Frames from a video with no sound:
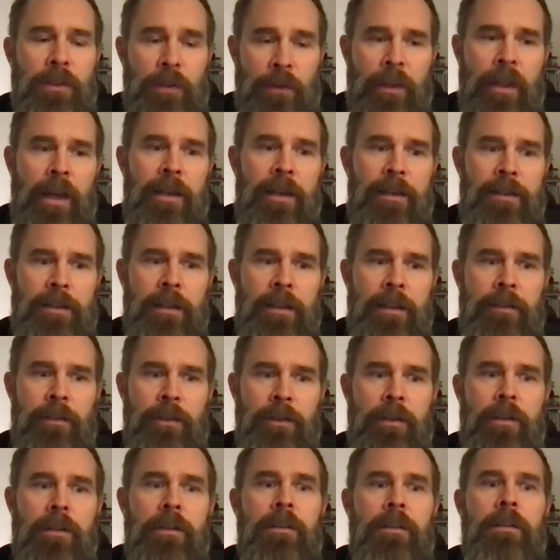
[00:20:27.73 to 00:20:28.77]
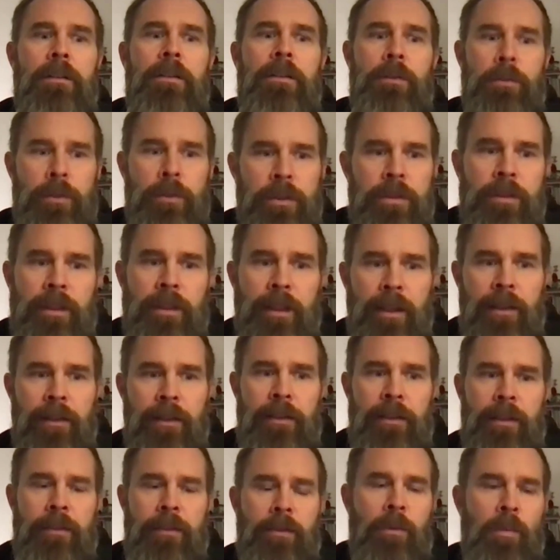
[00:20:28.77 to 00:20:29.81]
So the ass saver, the original
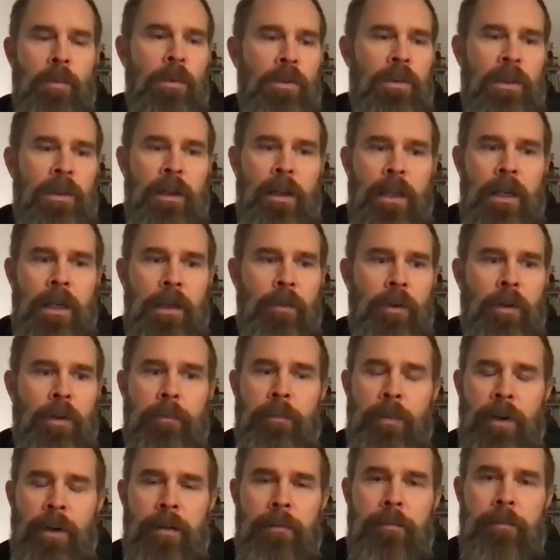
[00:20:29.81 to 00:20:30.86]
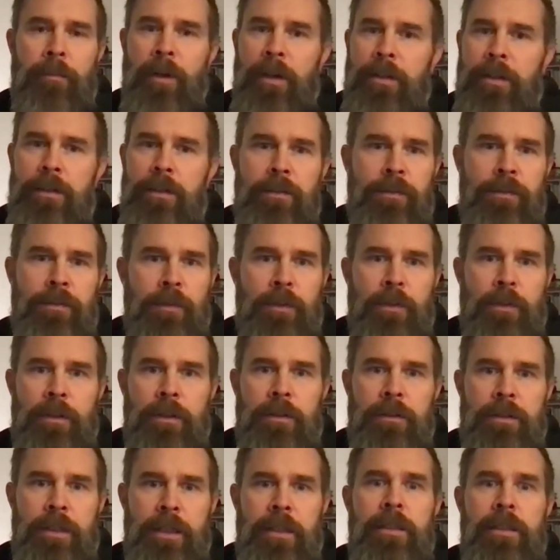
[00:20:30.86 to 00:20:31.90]
ass saver, was kind of our bread and butter
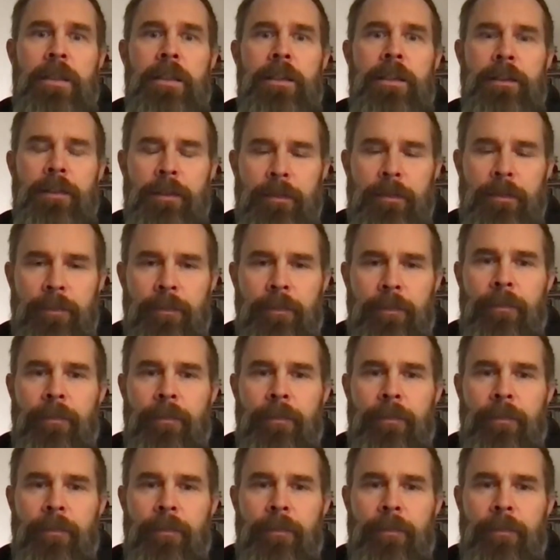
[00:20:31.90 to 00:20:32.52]
for 10 years.